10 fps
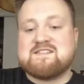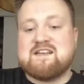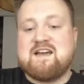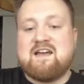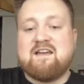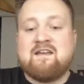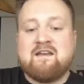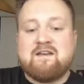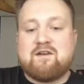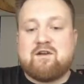Okay,
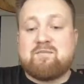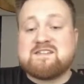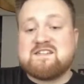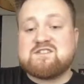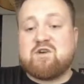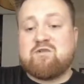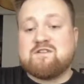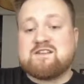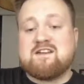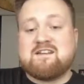business owners
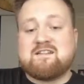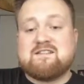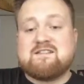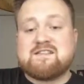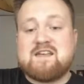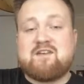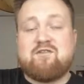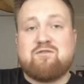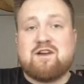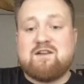are gonna take you
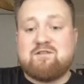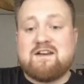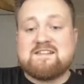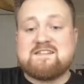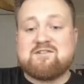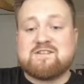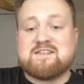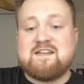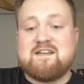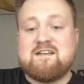really, really
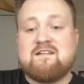seriously